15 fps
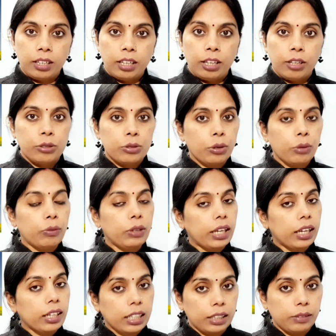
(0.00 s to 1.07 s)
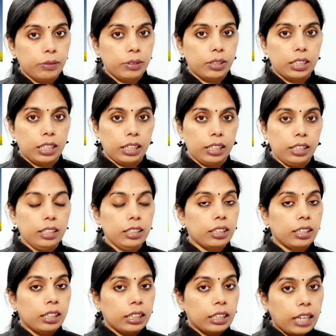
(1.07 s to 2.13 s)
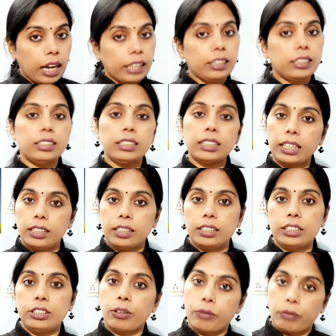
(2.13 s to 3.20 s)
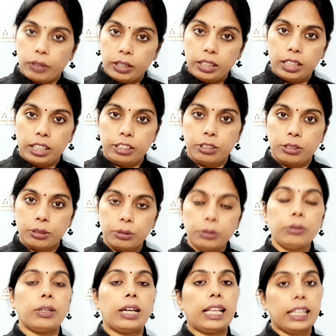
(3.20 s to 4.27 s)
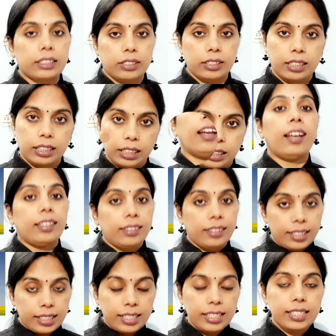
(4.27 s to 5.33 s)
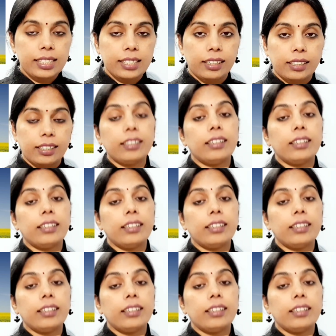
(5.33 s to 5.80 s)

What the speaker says: So we are converting kinetic energy of wind into electrical energy. This is a